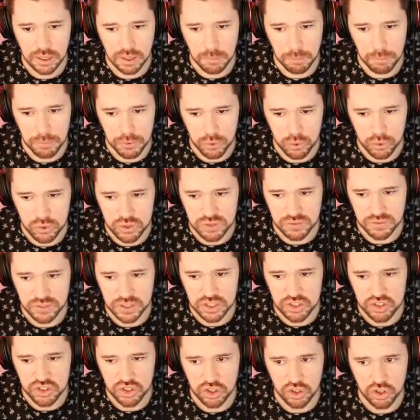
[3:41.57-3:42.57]

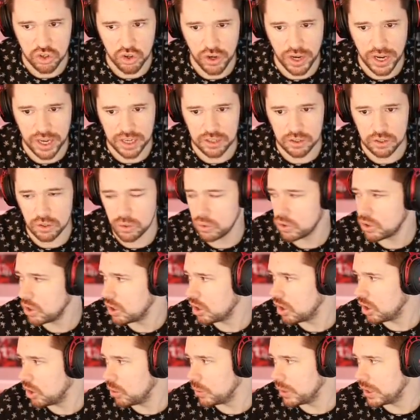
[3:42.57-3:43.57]
Brozovic and Cragno
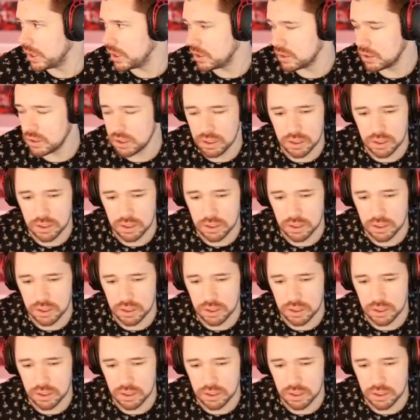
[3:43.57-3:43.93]
can go in.